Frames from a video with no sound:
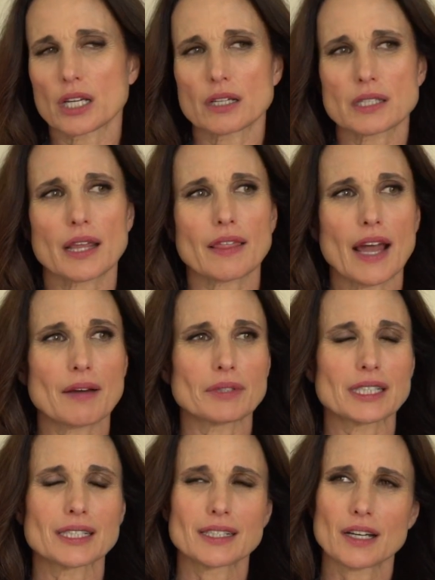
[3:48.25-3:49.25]
I'll take that
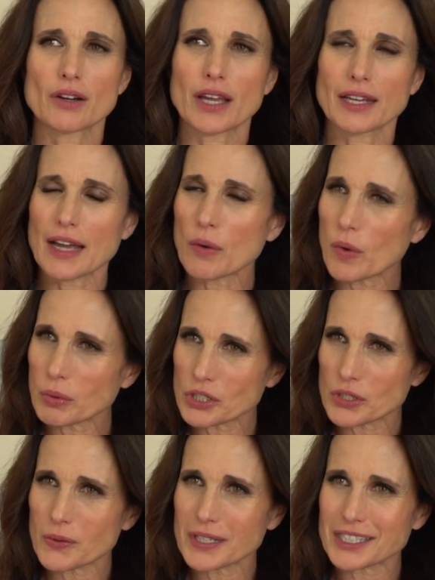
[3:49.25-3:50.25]
one. Okay, now what was
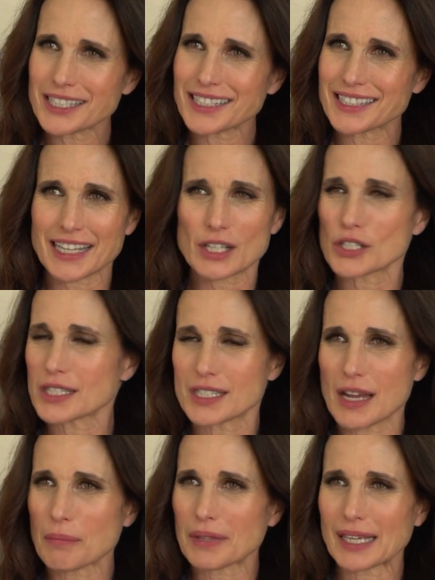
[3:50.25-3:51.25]
your question? Because I couldn't
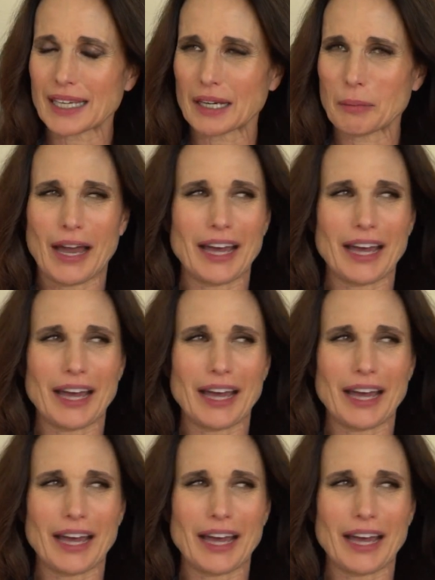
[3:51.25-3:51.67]
stop thinking of it.